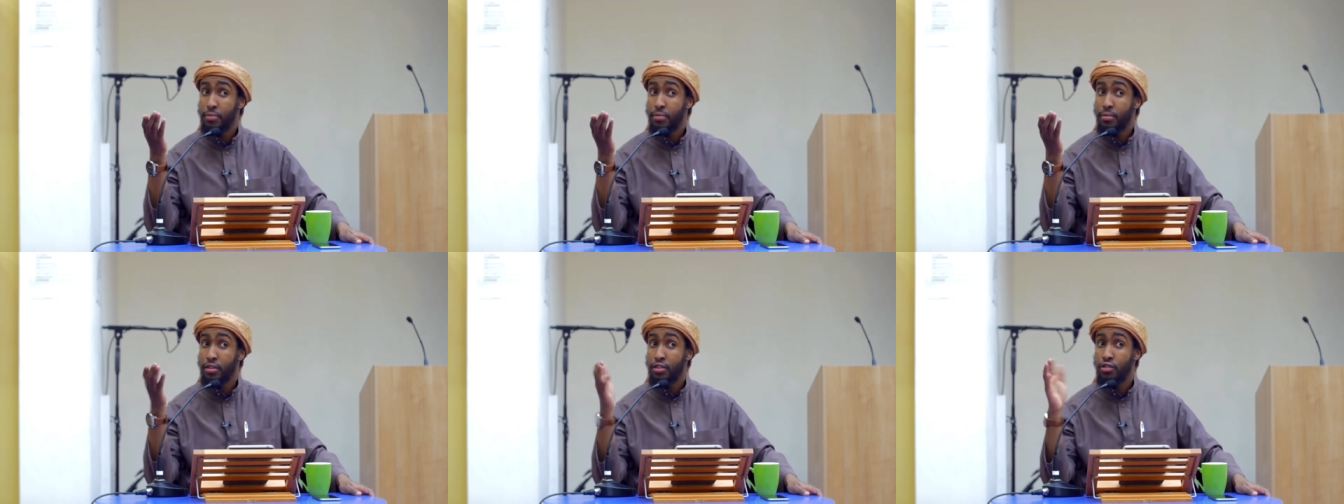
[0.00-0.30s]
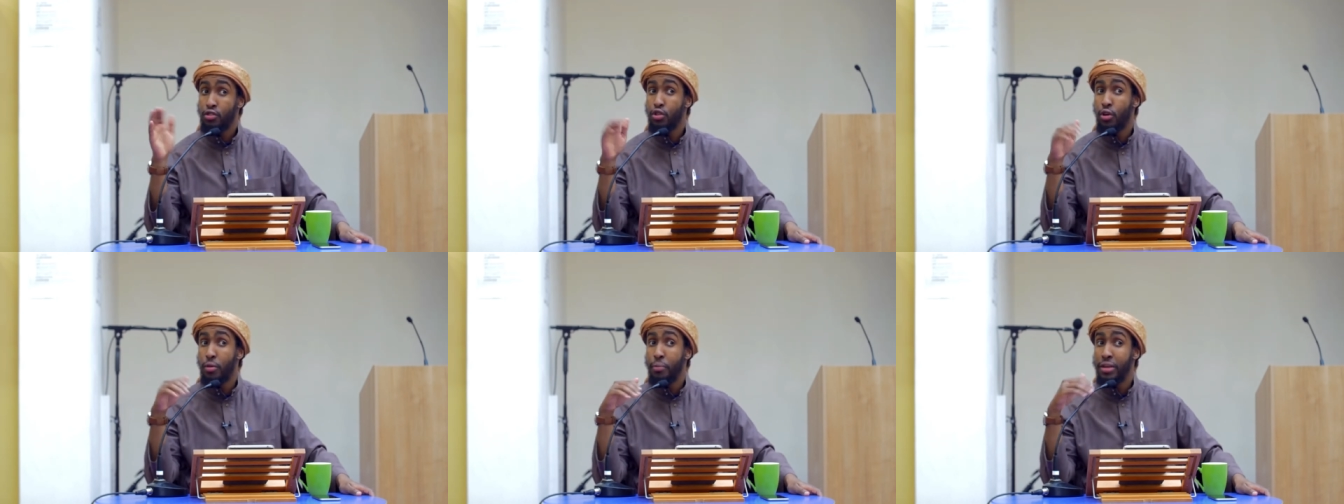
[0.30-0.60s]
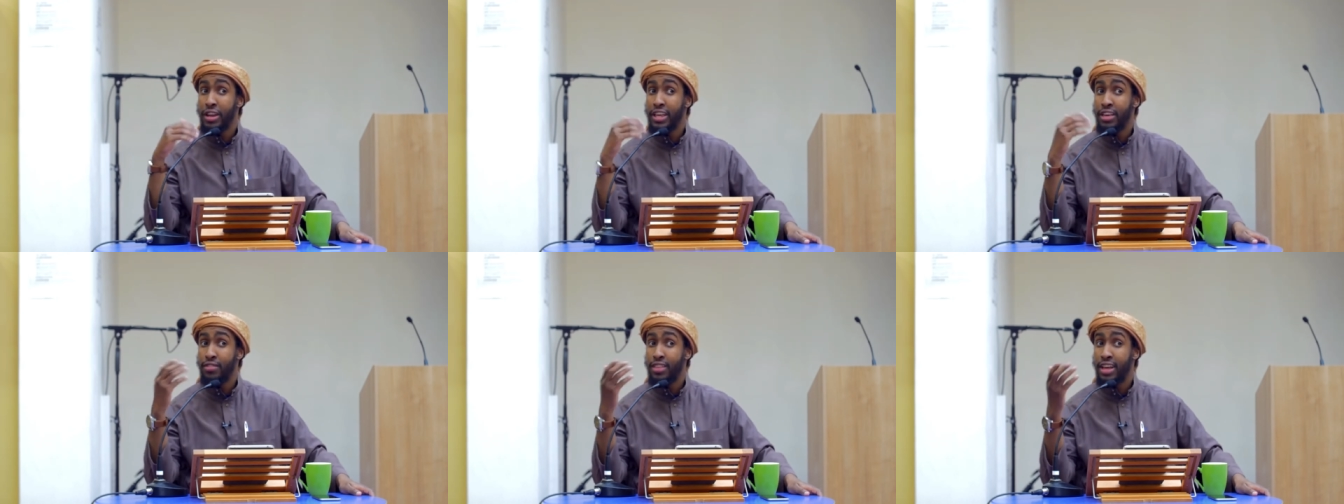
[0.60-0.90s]
Because you don't
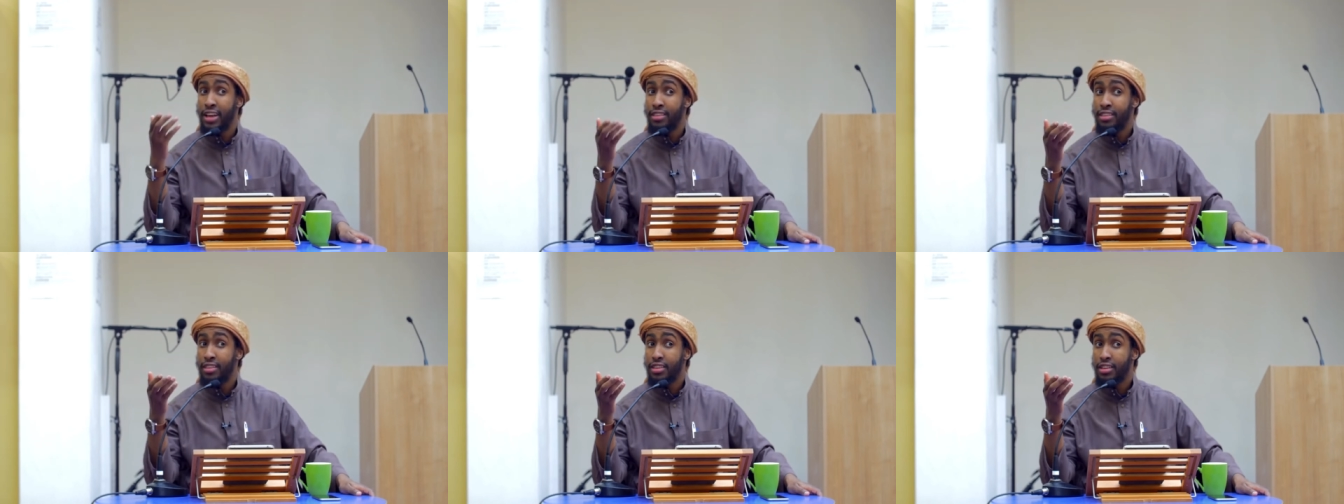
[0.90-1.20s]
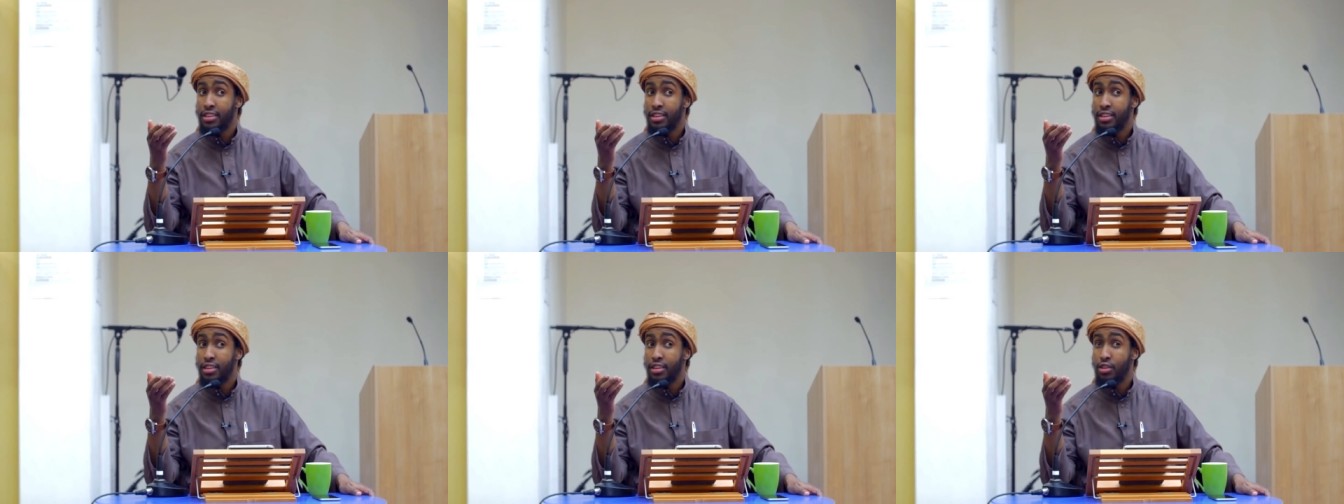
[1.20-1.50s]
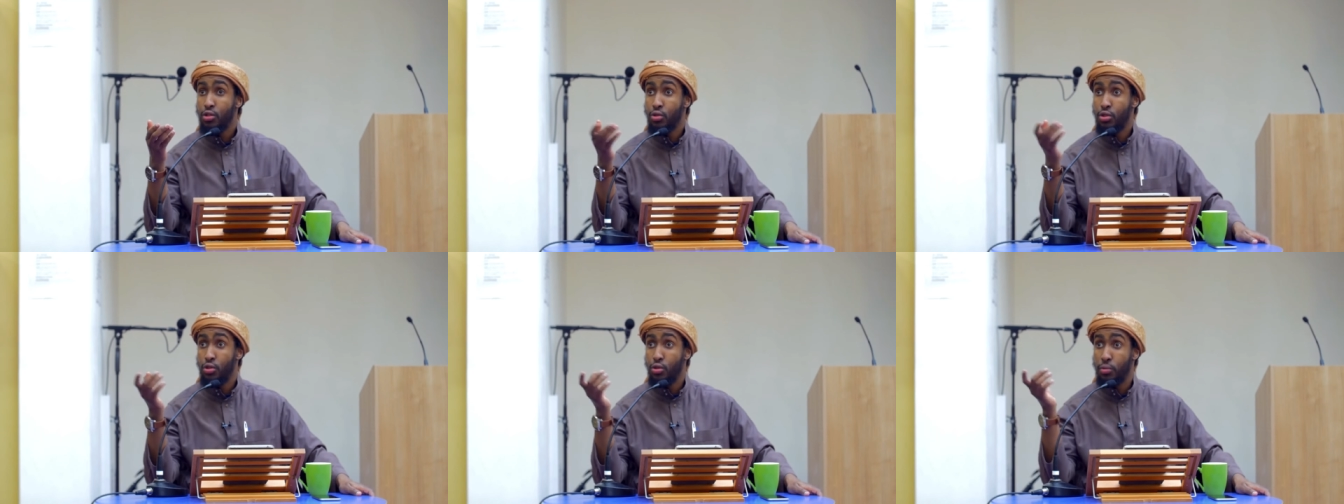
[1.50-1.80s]
believe that.
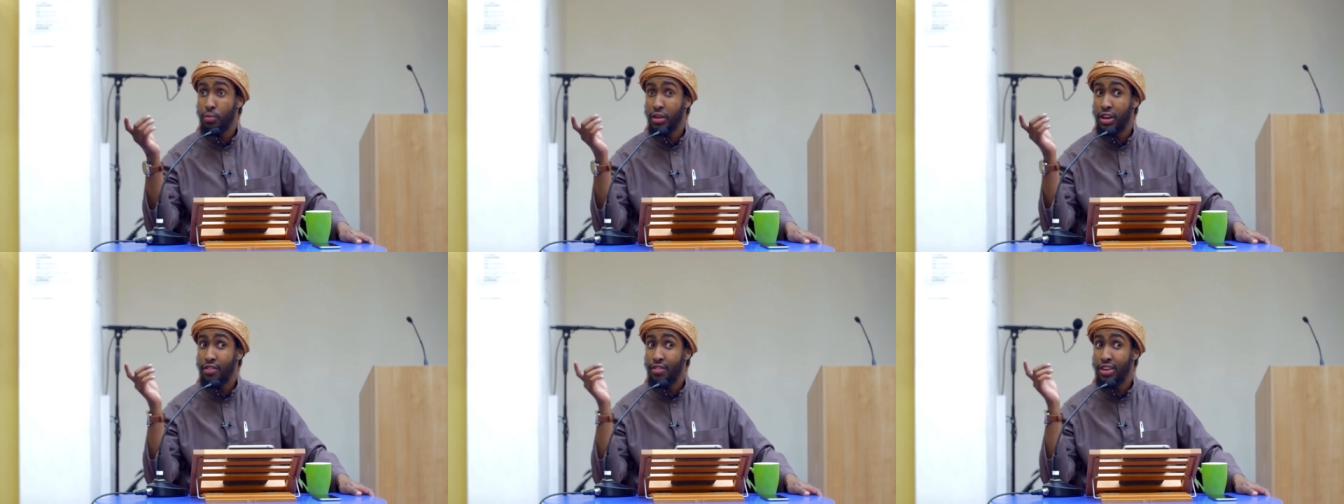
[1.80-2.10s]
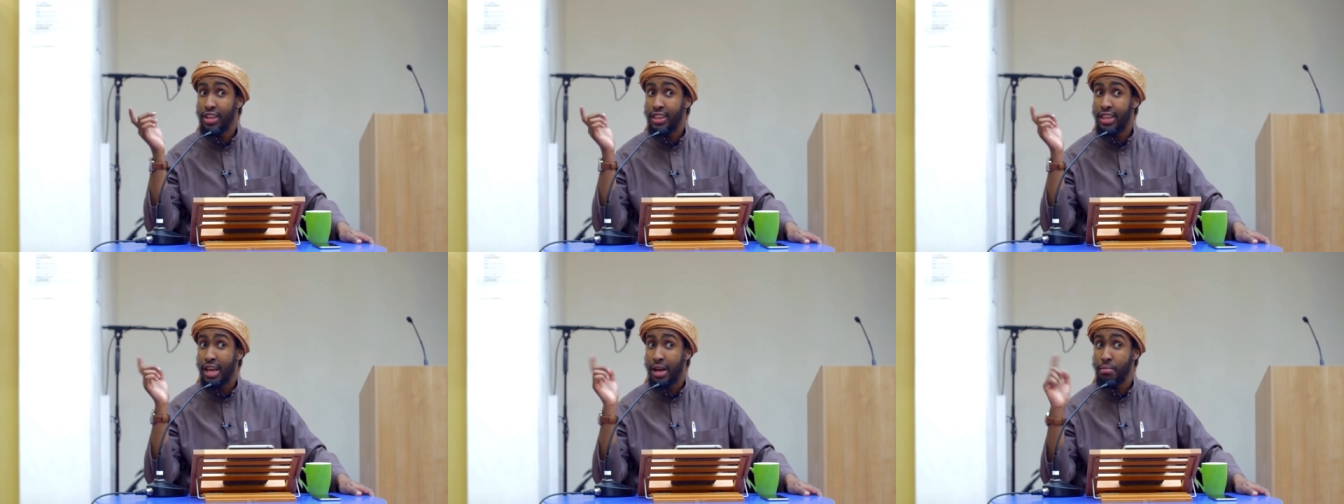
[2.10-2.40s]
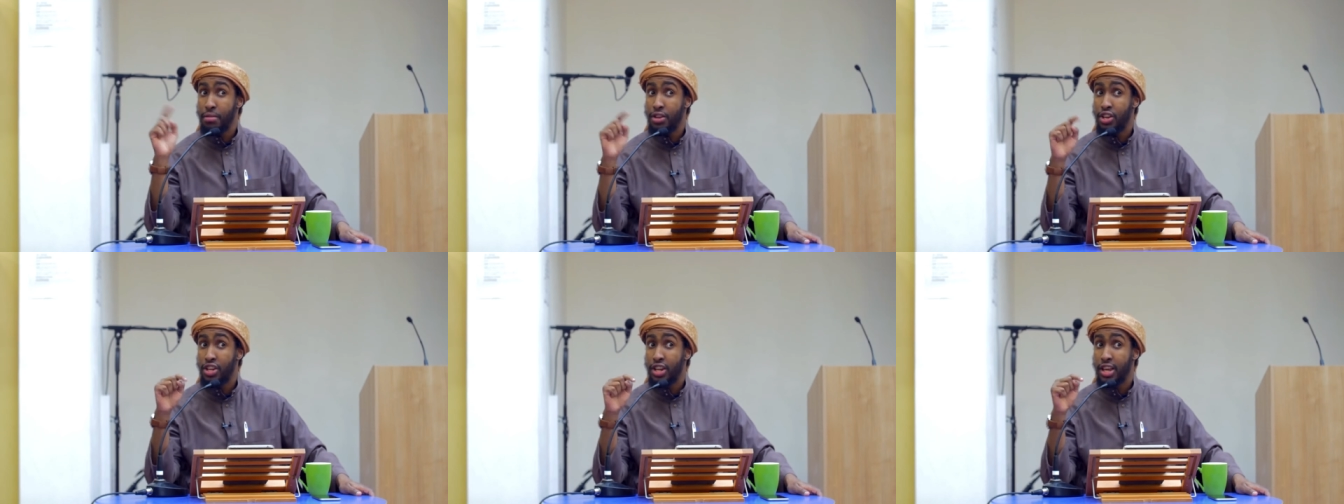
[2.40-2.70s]
You do believe it
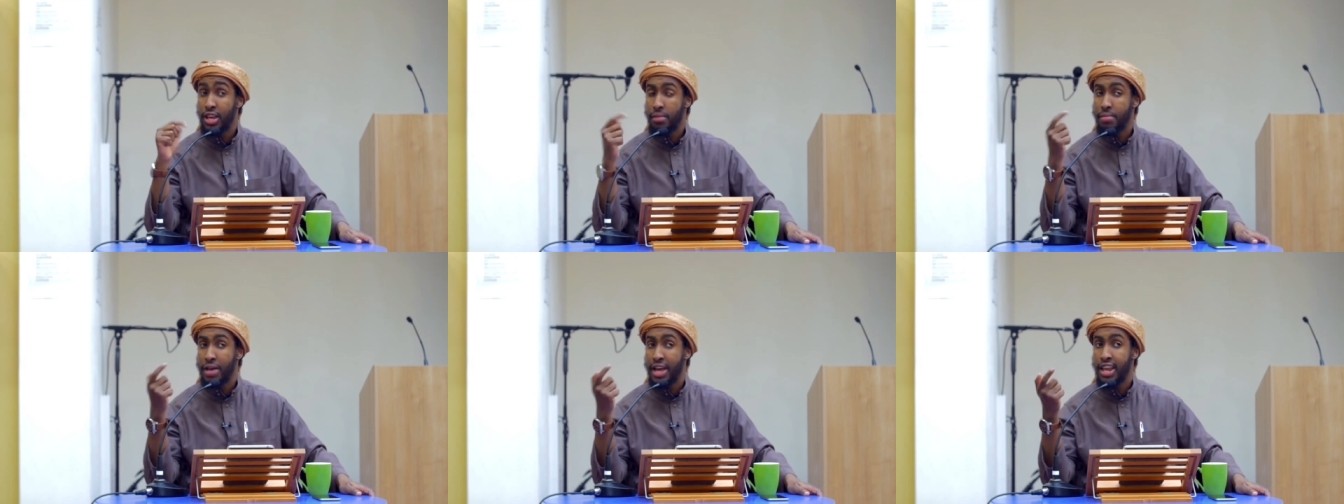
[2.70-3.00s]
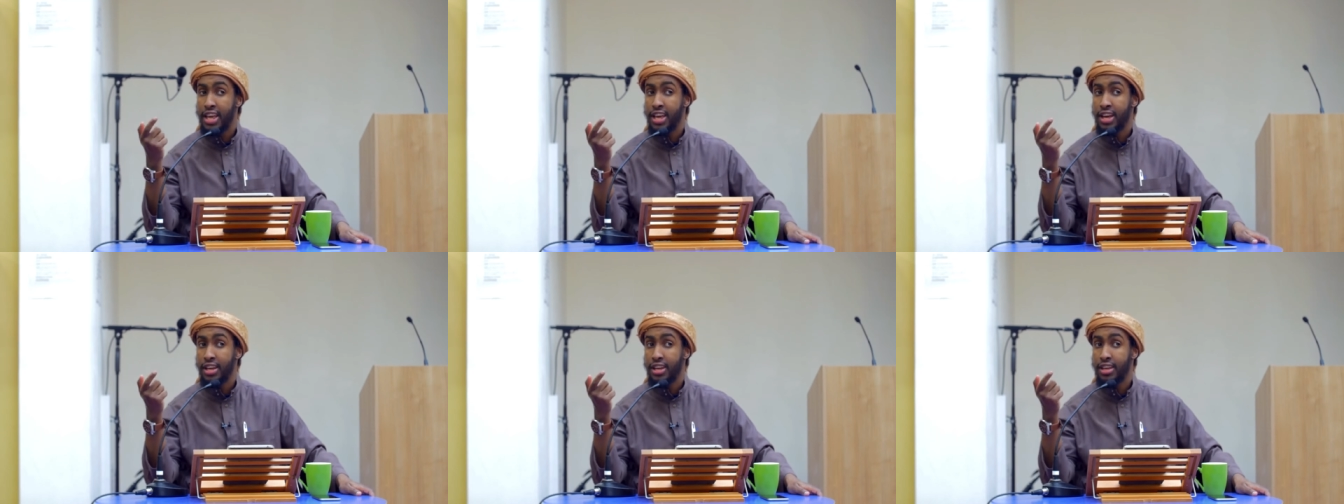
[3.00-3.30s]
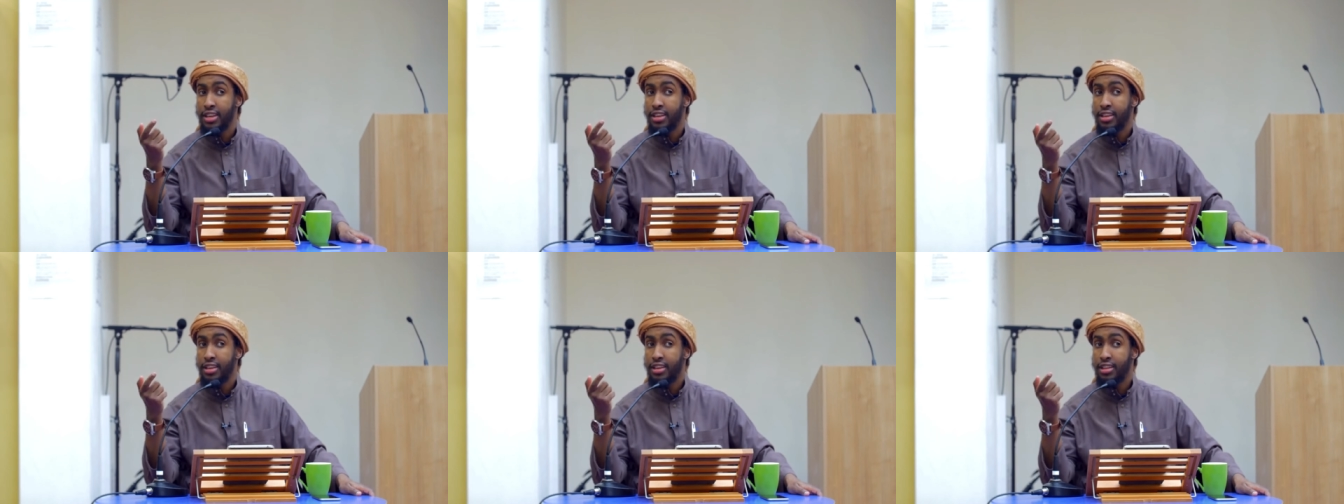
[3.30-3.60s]
damaged the Iman here.